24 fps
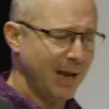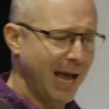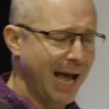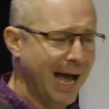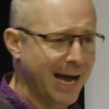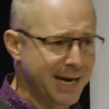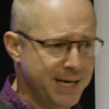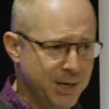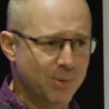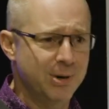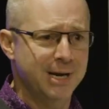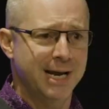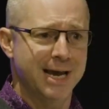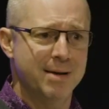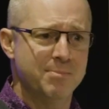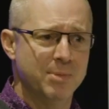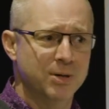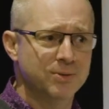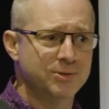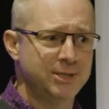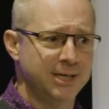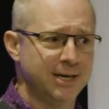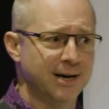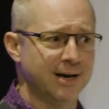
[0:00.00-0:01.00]
and you wouldn't get
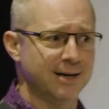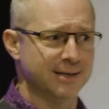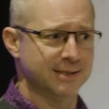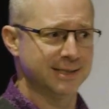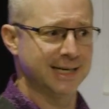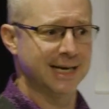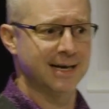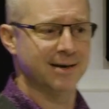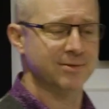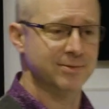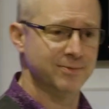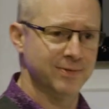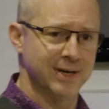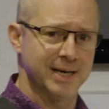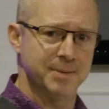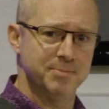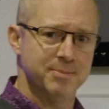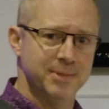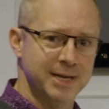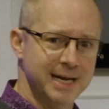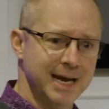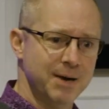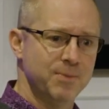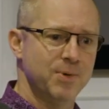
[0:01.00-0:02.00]
multicast out of it.
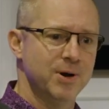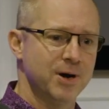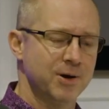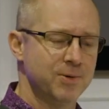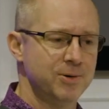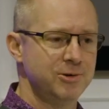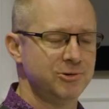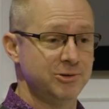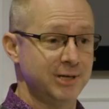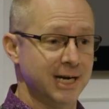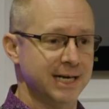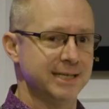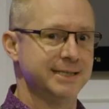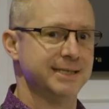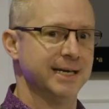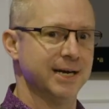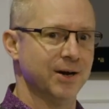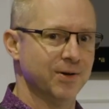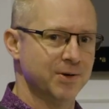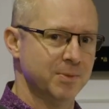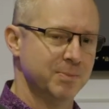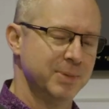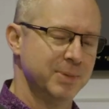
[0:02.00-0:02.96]
The network would reject it on a